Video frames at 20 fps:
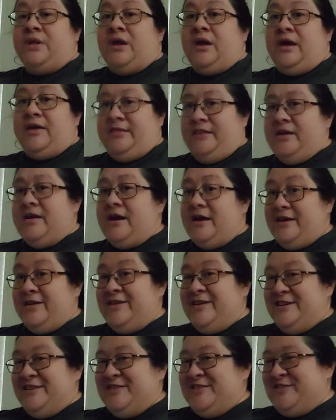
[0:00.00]
I think I
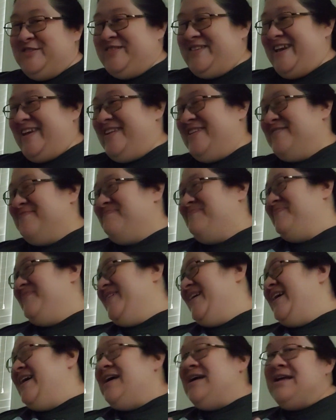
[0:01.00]
can understand them.
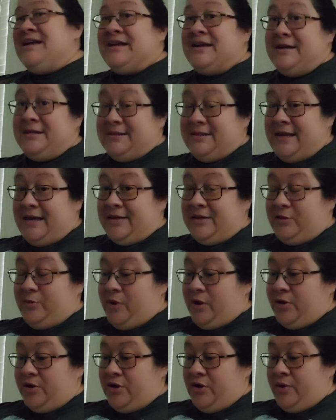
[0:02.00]
Because as you
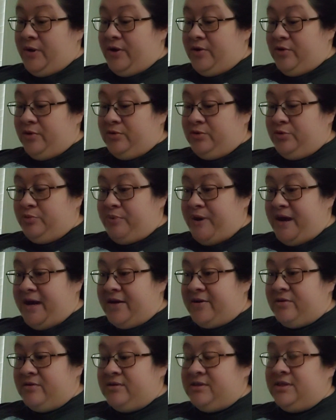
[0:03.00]
all know, I don't do
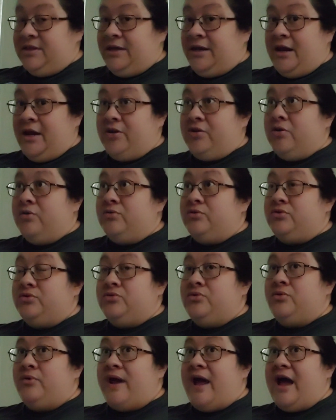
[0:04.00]
patterns and I don't do
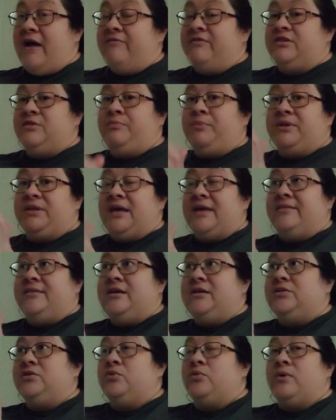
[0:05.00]
graphs, but I
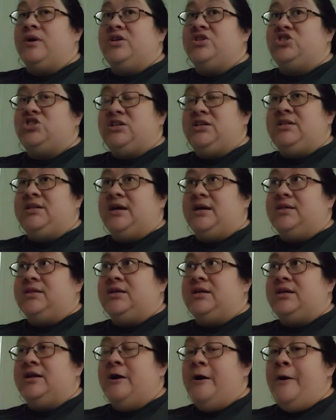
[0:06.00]
think the way she does
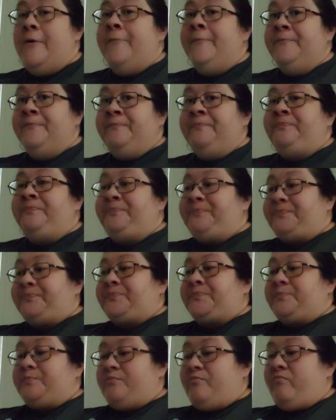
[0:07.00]
it
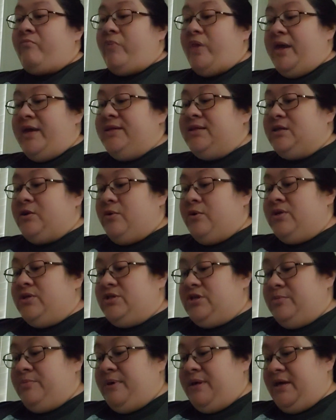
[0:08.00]
is going
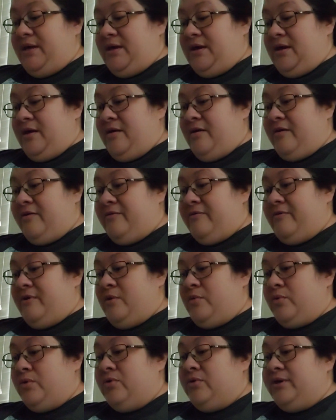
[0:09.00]
to be
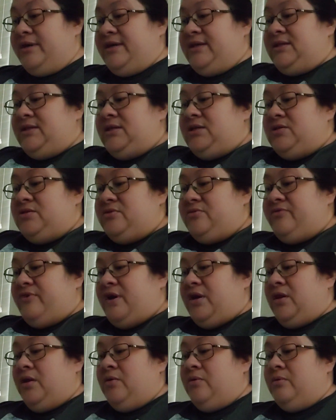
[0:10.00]
real easy to
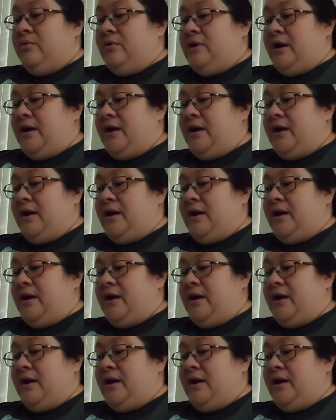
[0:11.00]
follow.